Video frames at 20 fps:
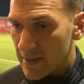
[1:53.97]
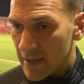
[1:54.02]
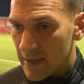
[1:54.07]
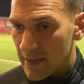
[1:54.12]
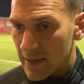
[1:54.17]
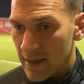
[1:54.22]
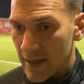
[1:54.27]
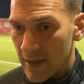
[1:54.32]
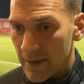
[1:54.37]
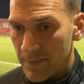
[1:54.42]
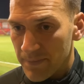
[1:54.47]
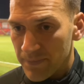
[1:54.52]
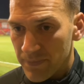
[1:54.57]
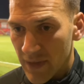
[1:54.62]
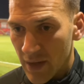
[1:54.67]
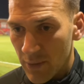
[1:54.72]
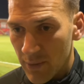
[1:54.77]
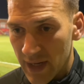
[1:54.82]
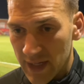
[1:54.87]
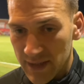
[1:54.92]
and um,
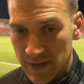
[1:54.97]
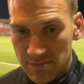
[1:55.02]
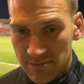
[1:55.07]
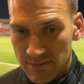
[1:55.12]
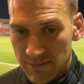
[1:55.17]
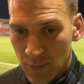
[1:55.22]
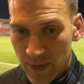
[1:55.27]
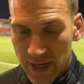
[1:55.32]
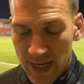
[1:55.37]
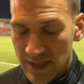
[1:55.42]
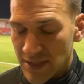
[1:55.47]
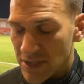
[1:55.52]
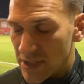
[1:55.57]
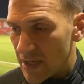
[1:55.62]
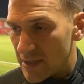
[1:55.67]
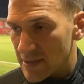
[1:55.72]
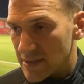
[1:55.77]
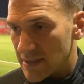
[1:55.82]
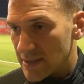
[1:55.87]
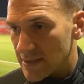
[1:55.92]
we had we had
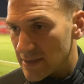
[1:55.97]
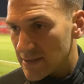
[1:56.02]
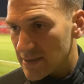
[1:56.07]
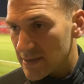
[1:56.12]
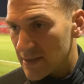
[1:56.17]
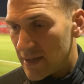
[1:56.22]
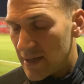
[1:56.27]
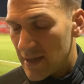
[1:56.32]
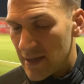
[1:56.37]
chances.